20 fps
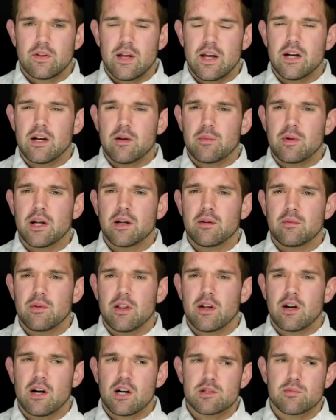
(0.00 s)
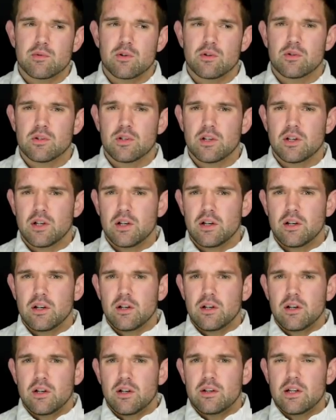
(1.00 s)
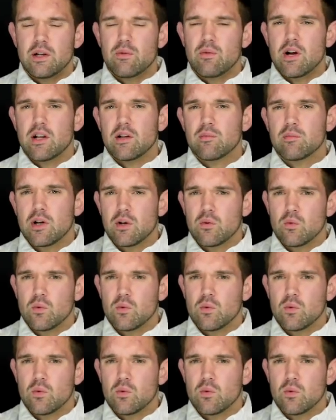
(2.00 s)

They ended up taking me to the hospital. They ran the blood